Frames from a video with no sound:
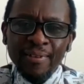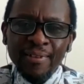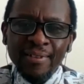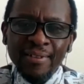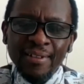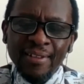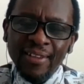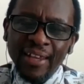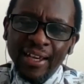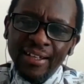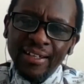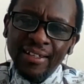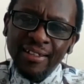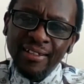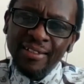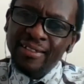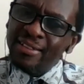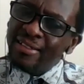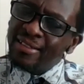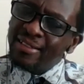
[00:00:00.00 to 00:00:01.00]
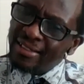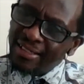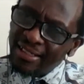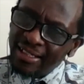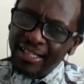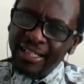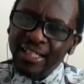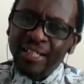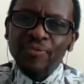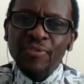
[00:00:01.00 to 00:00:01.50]
Then
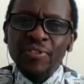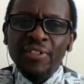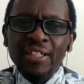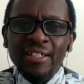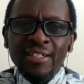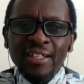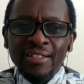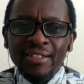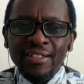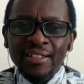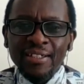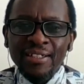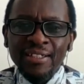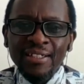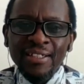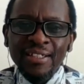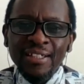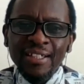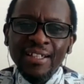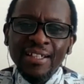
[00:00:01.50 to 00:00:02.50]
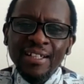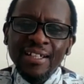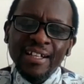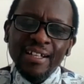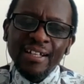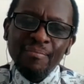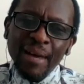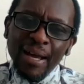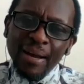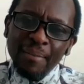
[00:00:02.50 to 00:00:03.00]
he leaves Jesus.
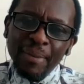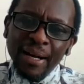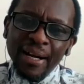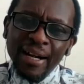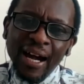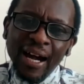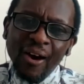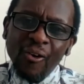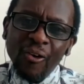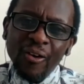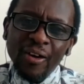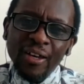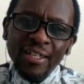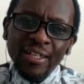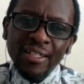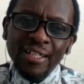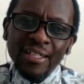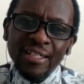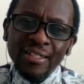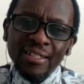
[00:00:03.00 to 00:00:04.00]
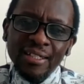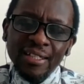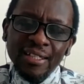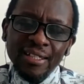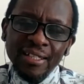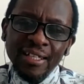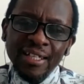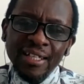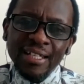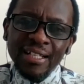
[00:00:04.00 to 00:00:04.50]
Remember now, he is
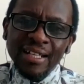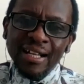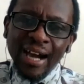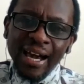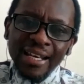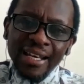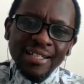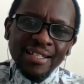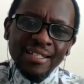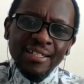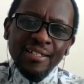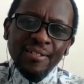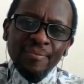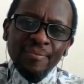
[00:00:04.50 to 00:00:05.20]
in Galilee.